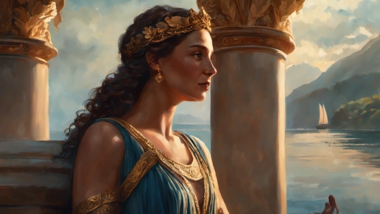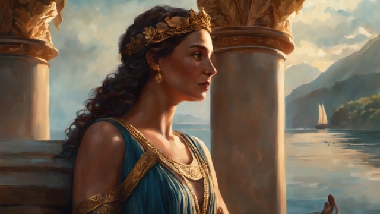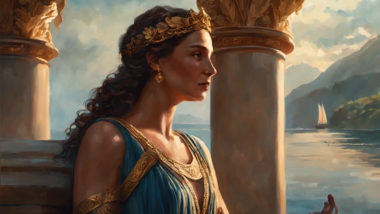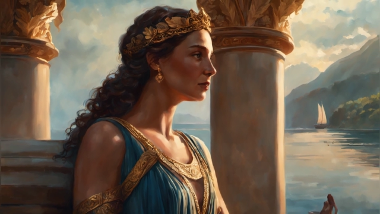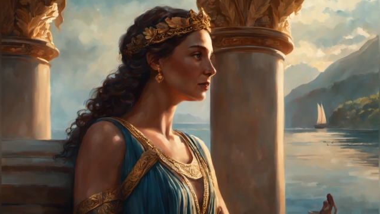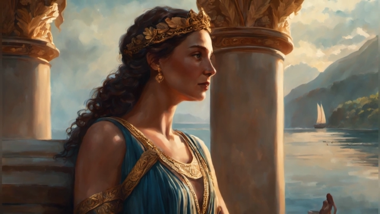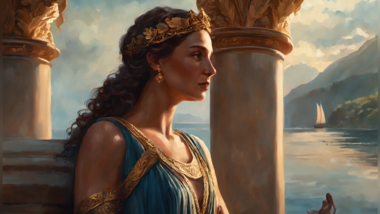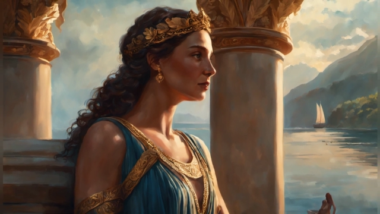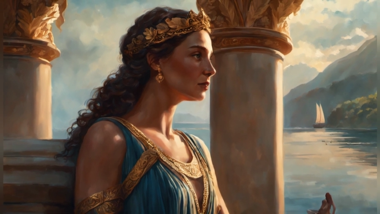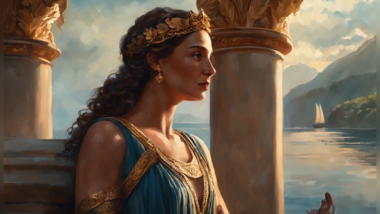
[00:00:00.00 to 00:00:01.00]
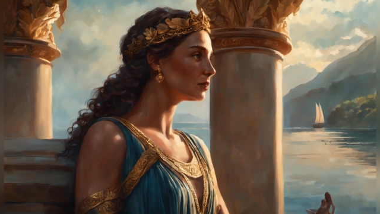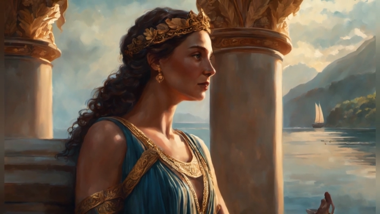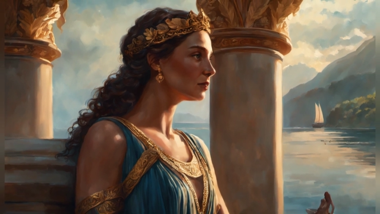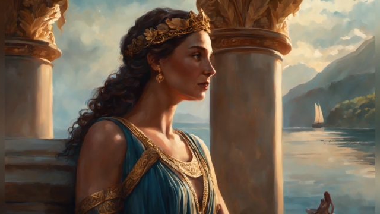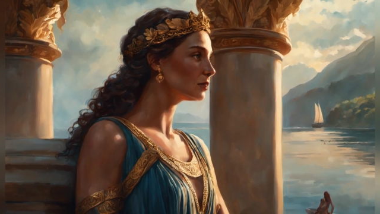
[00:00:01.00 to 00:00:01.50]

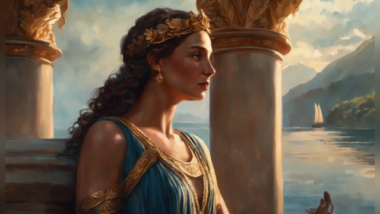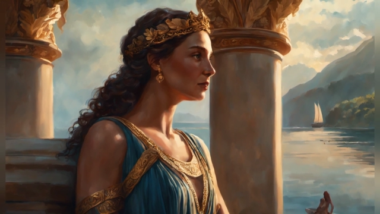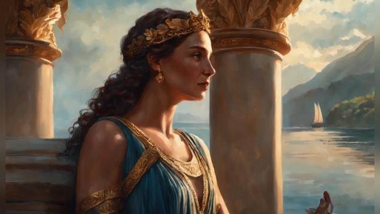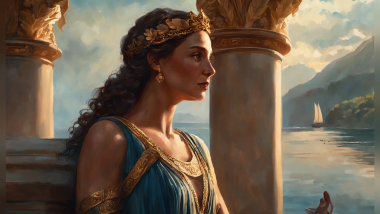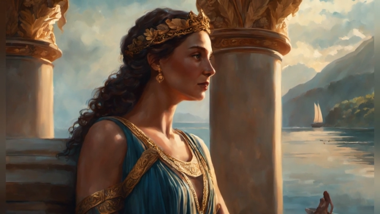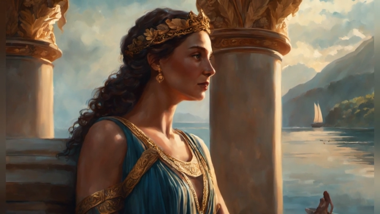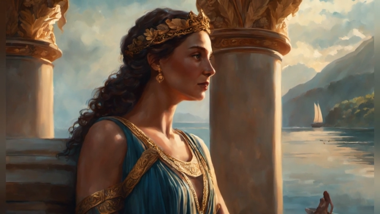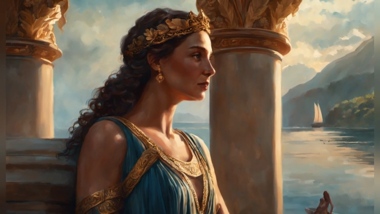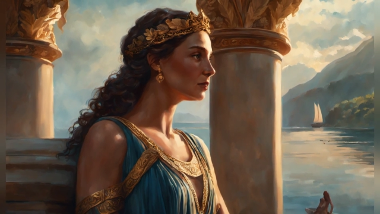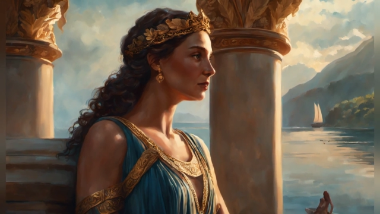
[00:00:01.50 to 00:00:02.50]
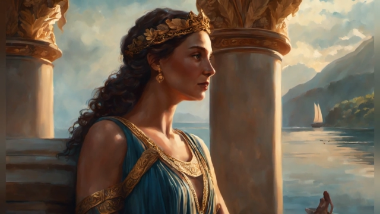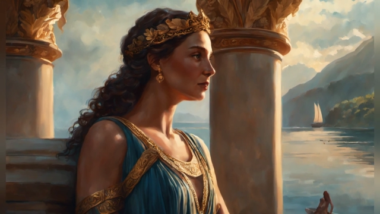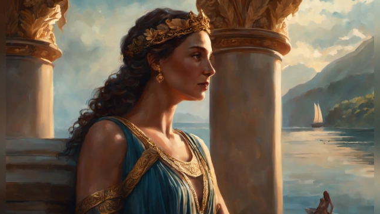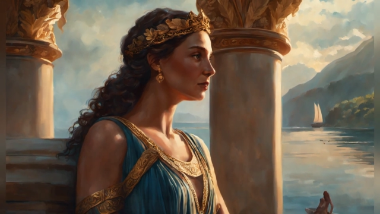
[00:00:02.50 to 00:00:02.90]
Nothing is said.